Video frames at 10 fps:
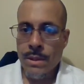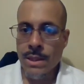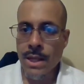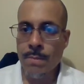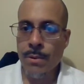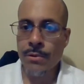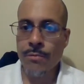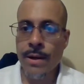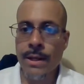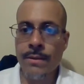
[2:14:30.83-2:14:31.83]
the said birth
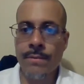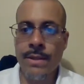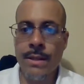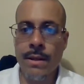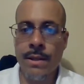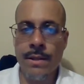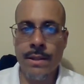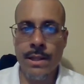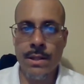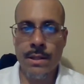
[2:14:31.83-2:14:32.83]
record of other
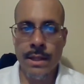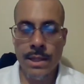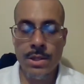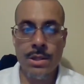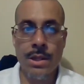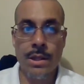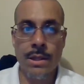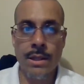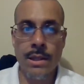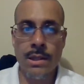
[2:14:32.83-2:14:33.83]
nations other
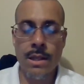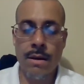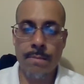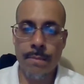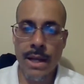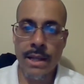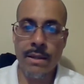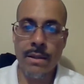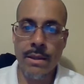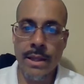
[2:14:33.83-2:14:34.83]
than Islam,
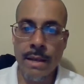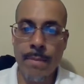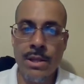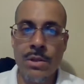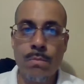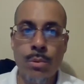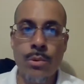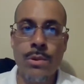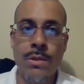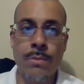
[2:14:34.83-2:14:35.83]
and they mention
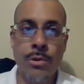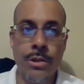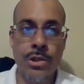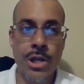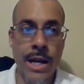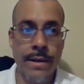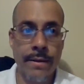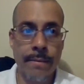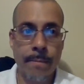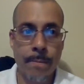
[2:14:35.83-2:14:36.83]
Buddhism and Christianity.
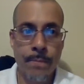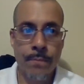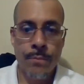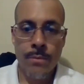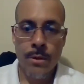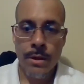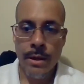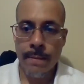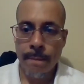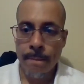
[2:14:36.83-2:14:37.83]

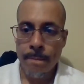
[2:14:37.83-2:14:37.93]
Okay.